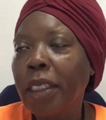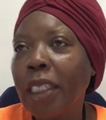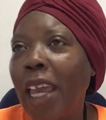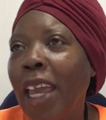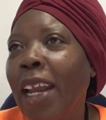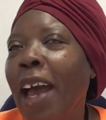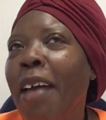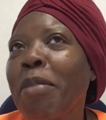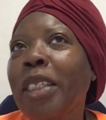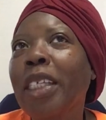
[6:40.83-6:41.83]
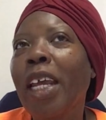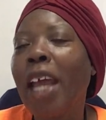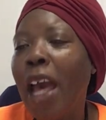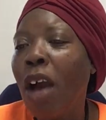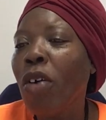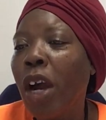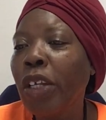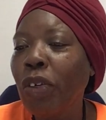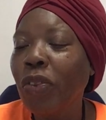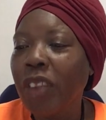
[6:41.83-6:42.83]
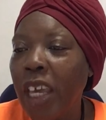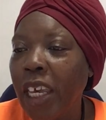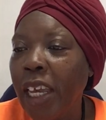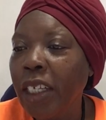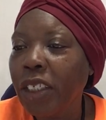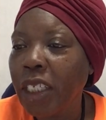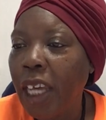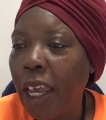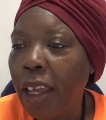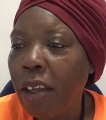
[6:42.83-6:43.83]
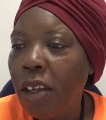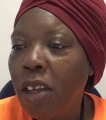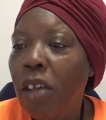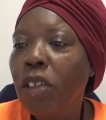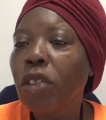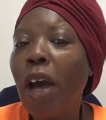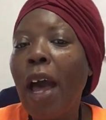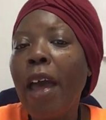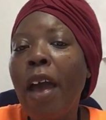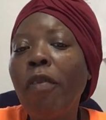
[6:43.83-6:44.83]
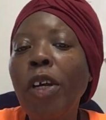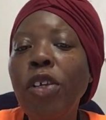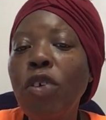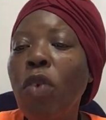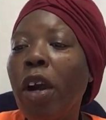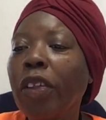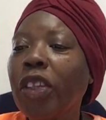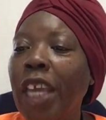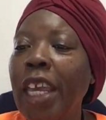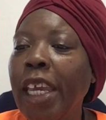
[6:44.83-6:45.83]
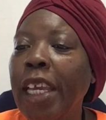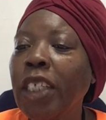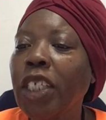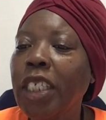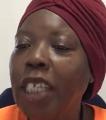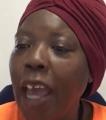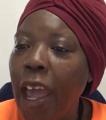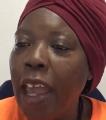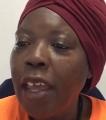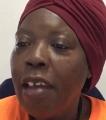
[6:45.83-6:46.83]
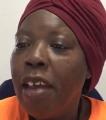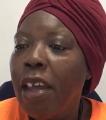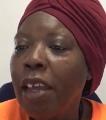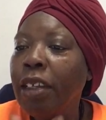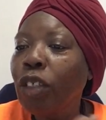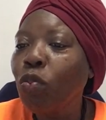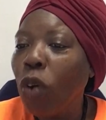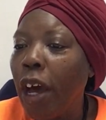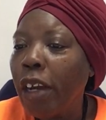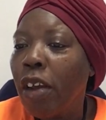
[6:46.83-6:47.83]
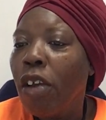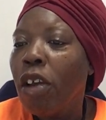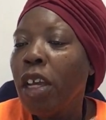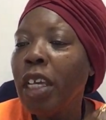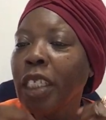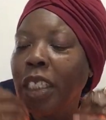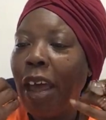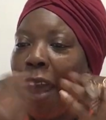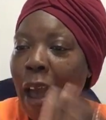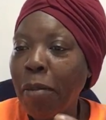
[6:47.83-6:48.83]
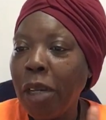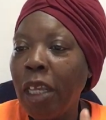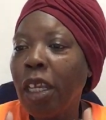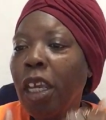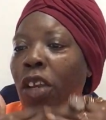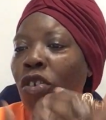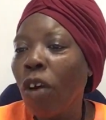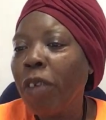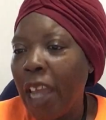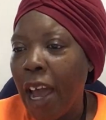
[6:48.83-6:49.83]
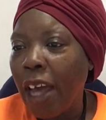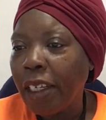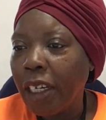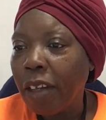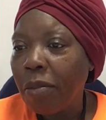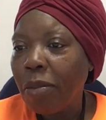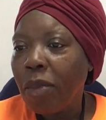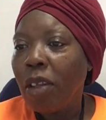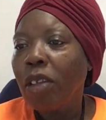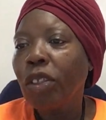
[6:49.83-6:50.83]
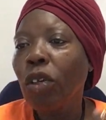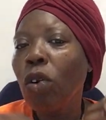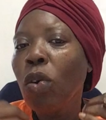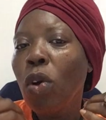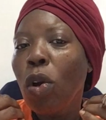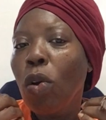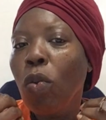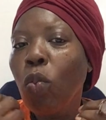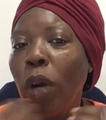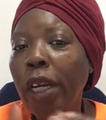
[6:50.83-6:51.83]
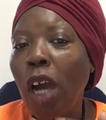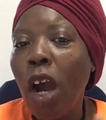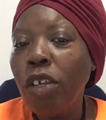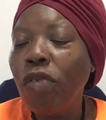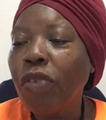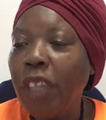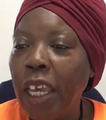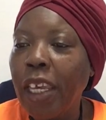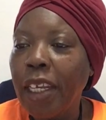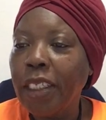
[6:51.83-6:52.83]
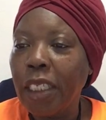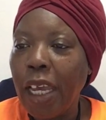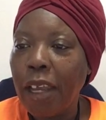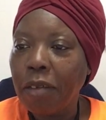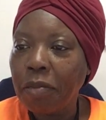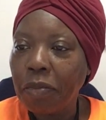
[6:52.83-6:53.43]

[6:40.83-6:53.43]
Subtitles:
saying, I have been saying, how are you thinking today? So however you are thinking today is what is happening in your reality. So what are you thinking today?